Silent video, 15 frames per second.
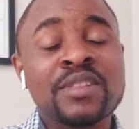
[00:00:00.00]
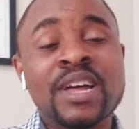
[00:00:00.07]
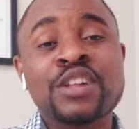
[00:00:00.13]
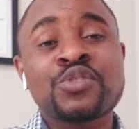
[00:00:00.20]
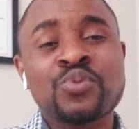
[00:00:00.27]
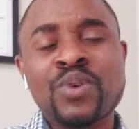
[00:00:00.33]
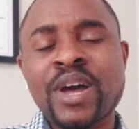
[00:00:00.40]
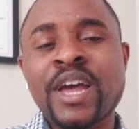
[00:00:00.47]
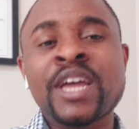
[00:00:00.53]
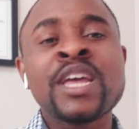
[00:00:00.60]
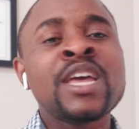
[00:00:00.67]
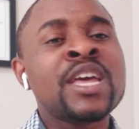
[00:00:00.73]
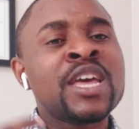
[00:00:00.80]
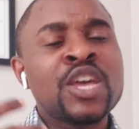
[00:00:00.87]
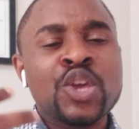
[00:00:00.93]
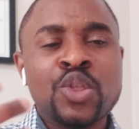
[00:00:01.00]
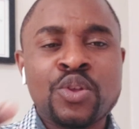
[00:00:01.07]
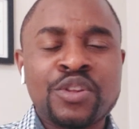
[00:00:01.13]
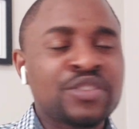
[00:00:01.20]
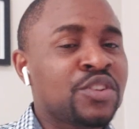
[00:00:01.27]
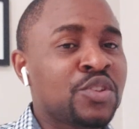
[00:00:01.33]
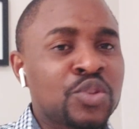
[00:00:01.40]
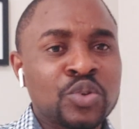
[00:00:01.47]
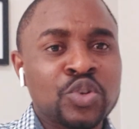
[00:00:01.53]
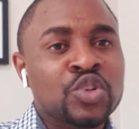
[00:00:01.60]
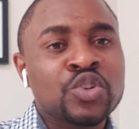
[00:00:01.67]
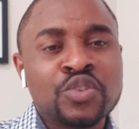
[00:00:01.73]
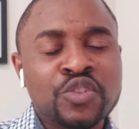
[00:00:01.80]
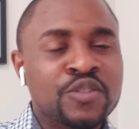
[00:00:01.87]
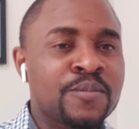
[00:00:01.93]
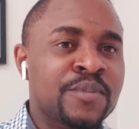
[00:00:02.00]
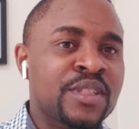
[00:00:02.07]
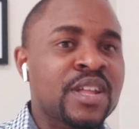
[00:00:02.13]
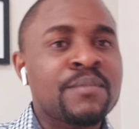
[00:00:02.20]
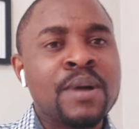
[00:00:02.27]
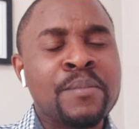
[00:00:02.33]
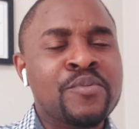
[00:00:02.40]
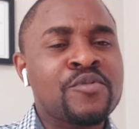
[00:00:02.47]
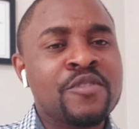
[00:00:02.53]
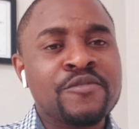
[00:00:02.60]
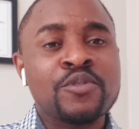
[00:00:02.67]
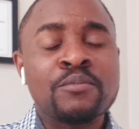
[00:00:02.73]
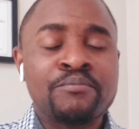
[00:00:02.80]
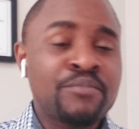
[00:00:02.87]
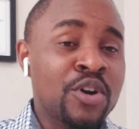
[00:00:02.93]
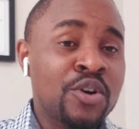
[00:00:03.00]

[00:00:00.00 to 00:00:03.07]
That's why, you know, he's needing to show something about proof of fund.